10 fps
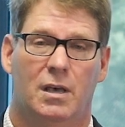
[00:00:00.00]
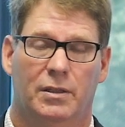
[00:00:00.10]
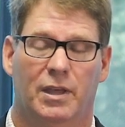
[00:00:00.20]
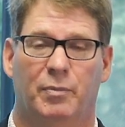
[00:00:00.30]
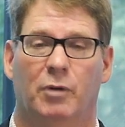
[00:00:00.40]

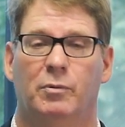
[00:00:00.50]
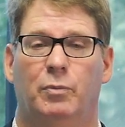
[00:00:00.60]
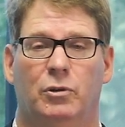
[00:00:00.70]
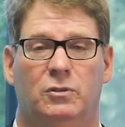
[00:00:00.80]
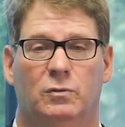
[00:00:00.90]
that Barbara
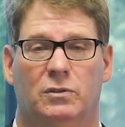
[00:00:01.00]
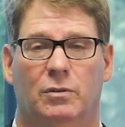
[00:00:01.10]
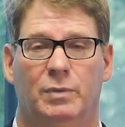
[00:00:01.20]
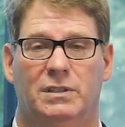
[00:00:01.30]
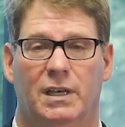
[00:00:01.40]
Bush was going
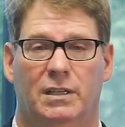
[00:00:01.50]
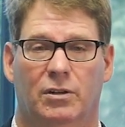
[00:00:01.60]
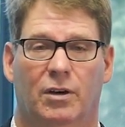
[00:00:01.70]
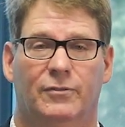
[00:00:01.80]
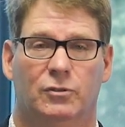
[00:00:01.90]
to be
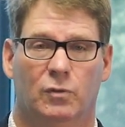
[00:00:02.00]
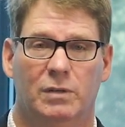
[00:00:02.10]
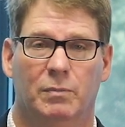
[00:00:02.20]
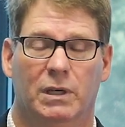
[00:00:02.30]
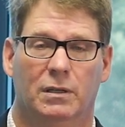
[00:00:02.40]
taken off of
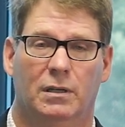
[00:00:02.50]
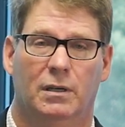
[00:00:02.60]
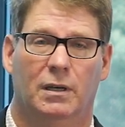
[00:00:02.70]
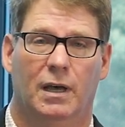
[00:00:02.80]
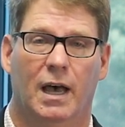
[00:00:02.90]
treatment,
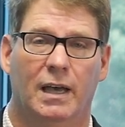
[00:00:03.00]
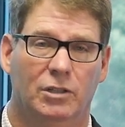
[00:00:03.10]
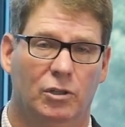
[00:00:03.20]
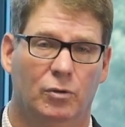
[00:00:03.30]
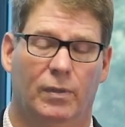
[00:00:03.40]
I
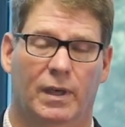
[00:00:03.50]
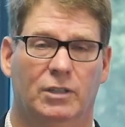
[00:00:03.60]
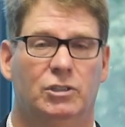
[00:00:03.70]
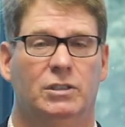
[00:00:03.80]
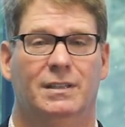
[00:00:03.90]
knew
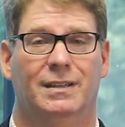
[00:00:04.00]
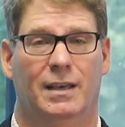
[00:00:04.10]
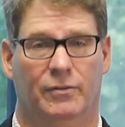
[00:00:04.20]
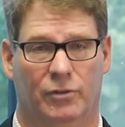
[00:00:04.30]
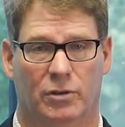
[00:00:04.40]
that she didn't
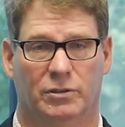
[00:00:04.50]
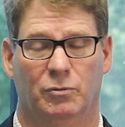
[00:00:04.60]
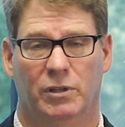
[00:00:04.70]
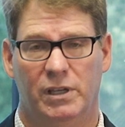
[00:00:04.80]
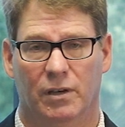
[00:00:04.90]
have long
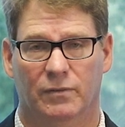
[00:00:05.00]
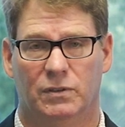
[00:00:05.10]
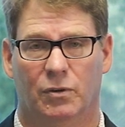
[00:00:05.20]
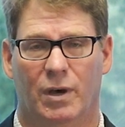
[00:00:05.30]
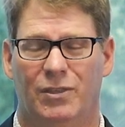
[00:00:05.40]
to live.
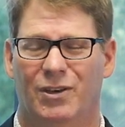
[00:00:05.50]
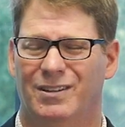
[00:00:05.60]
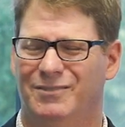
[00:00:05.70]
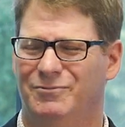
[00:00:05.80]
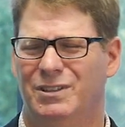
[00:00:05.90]
So I
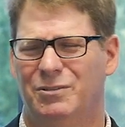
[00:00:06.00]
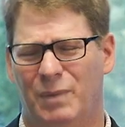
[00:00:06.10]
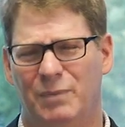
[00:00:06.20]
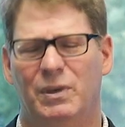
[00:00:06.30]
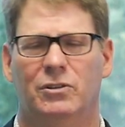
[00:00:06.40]
thought, well,
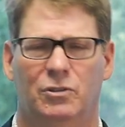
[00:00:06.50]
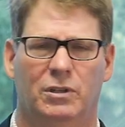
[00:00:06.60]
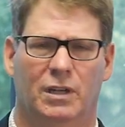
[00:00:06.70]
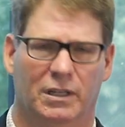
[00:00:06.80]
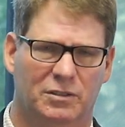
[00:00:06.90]
maybe I'll do
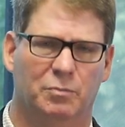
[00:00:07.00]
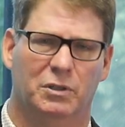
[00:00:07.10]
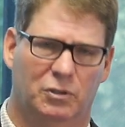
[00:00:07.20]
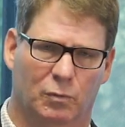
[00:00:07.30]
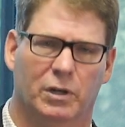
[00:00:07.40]
a nice
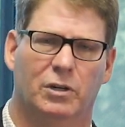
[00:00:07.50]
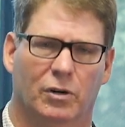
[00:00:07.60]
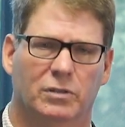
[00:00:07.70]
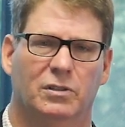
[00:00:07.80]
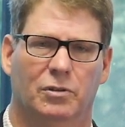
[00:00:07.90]
obituary
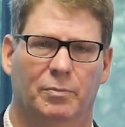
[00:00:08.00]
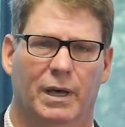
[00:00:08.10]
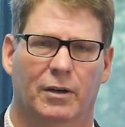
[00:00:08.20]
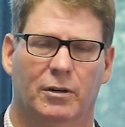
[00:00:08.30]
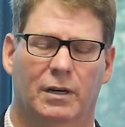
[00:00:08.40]
cartoon
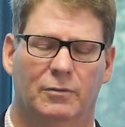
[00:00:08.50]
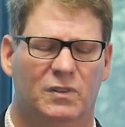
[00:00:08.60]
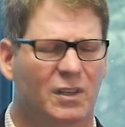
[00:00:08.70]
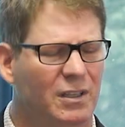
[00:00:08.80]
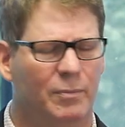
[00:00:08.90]
about her. And I
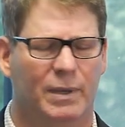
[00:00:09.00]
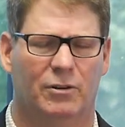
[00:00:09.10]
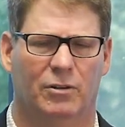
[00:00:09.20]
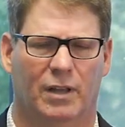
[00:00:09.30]
was thinking about her